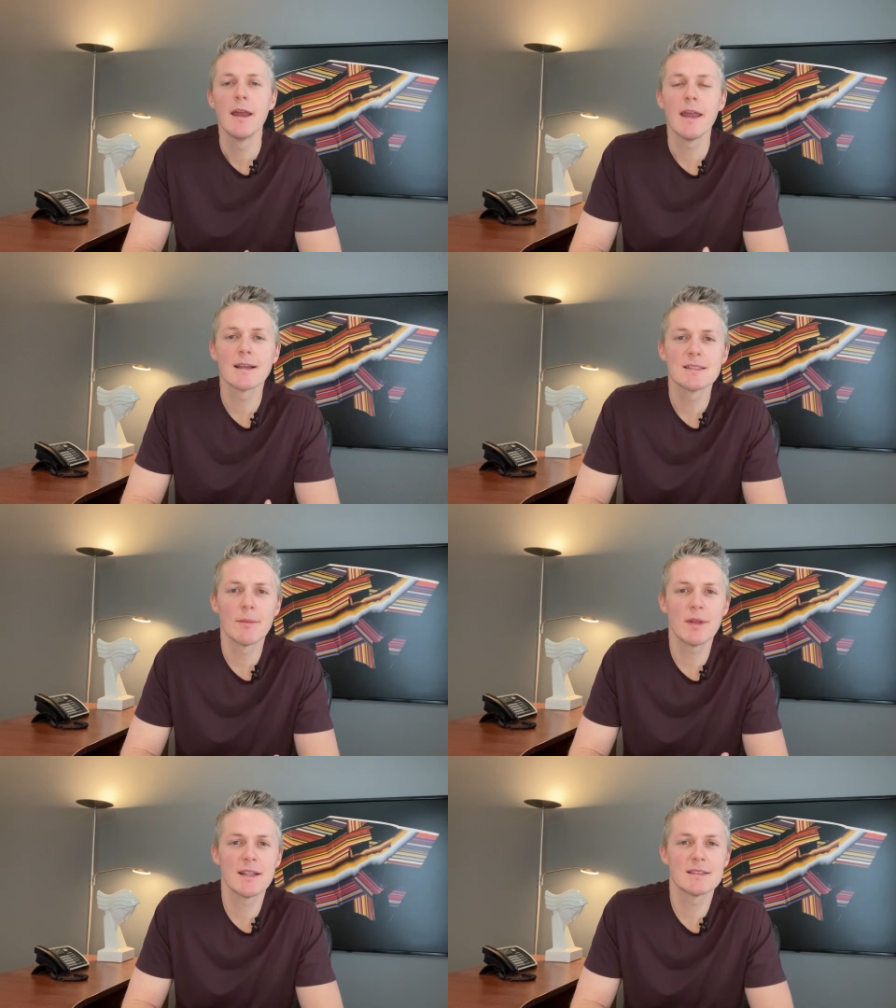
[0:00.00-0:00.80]

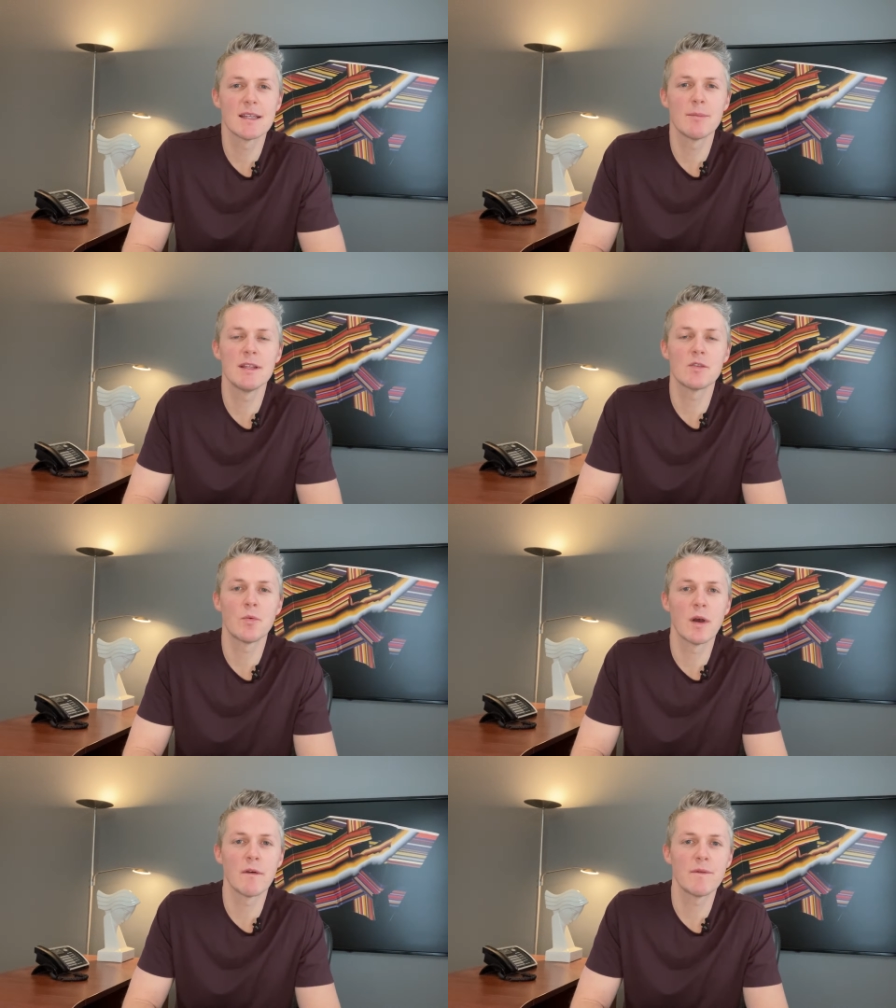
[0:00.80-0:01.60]
except instead of being
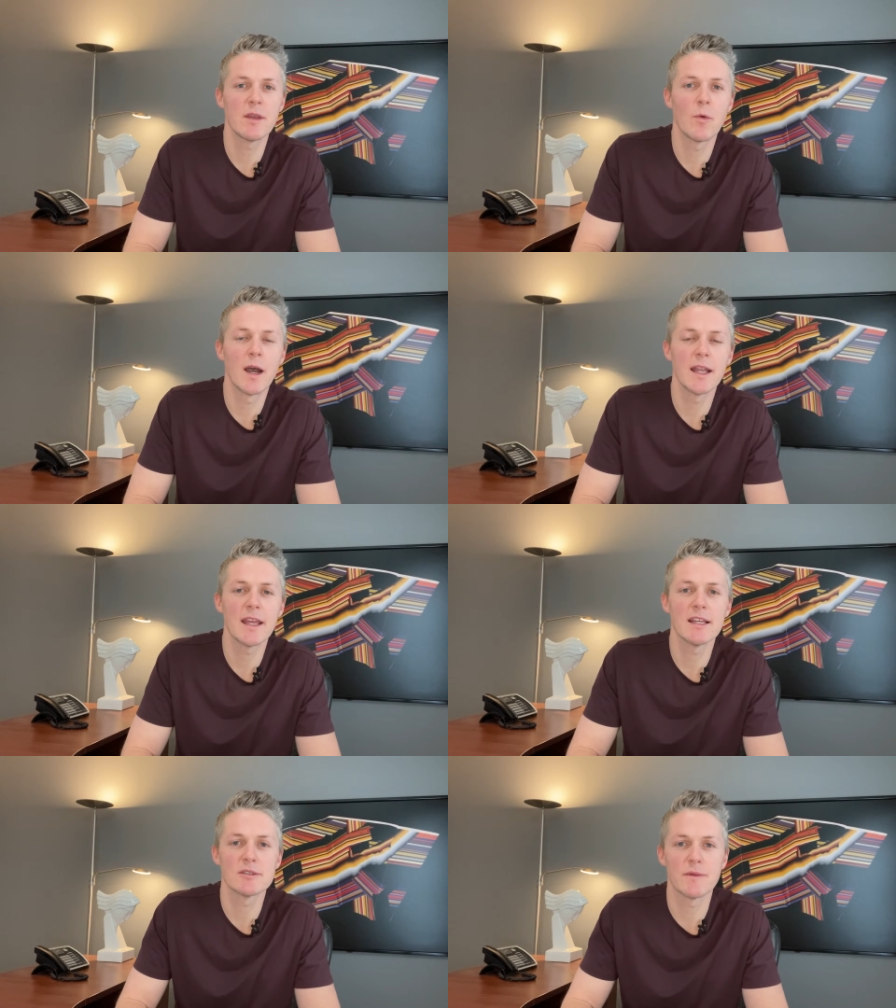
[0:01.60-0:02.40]
12 feet wide,
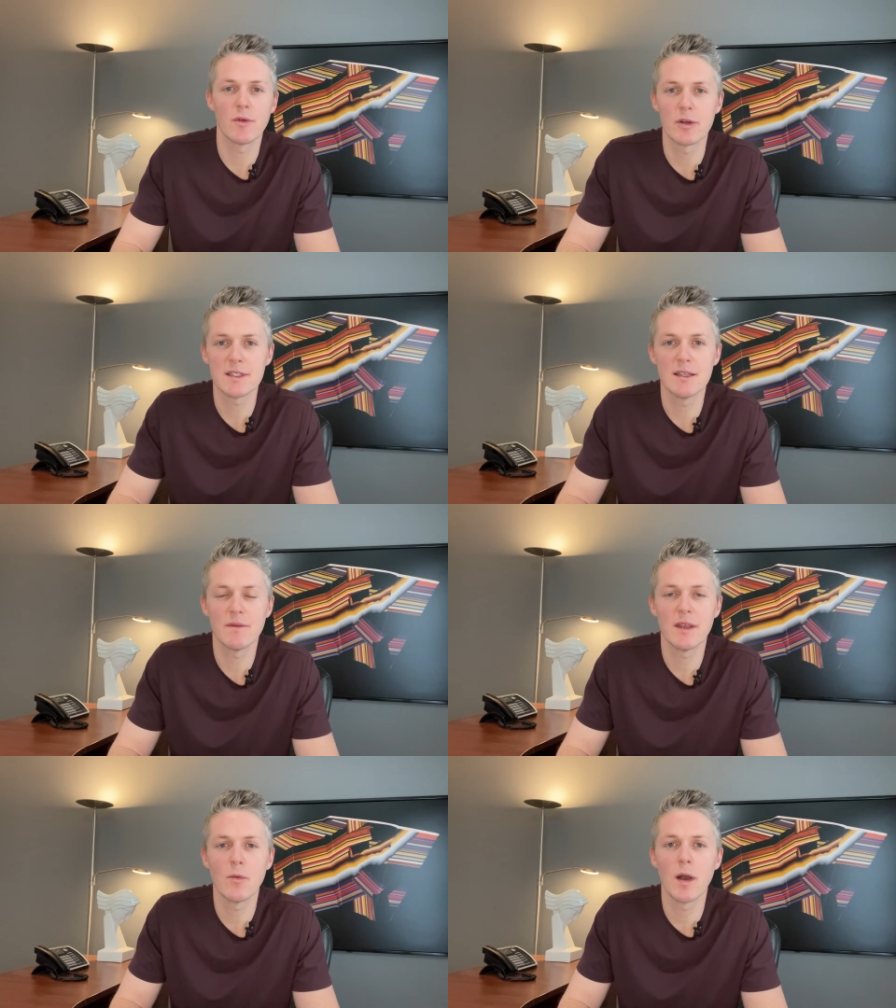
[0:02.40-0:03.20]
it's 14
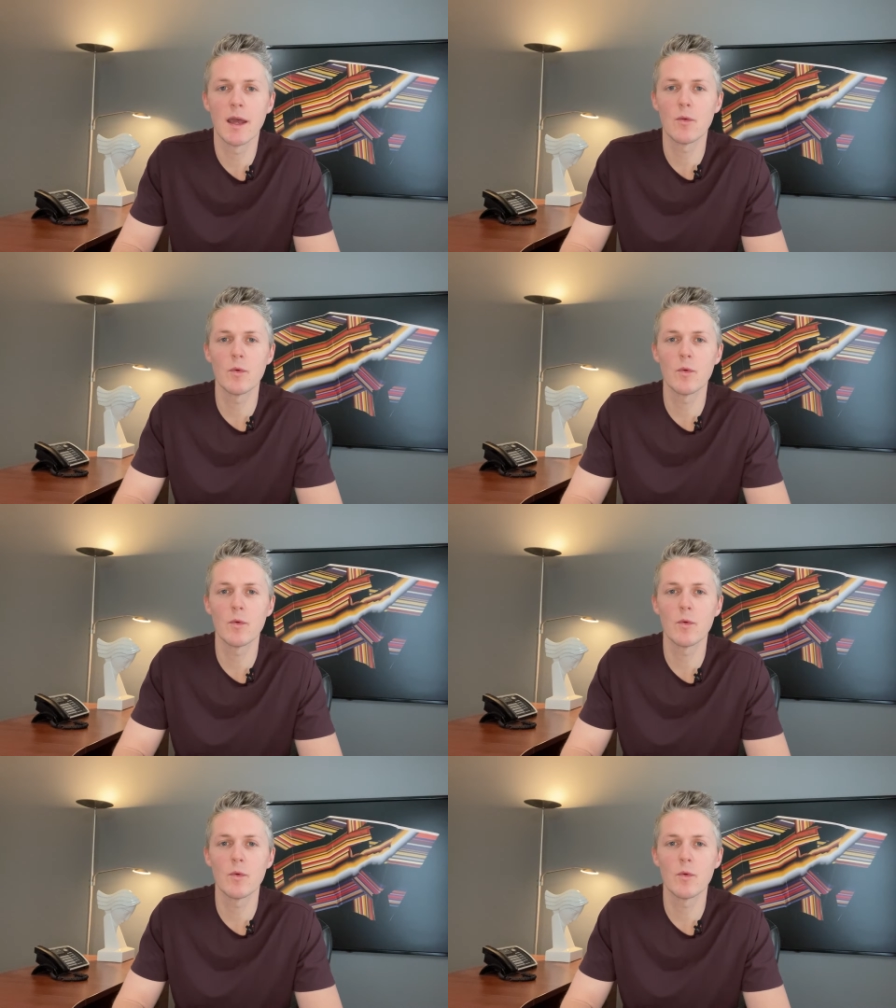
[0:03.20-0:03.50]
feet wide,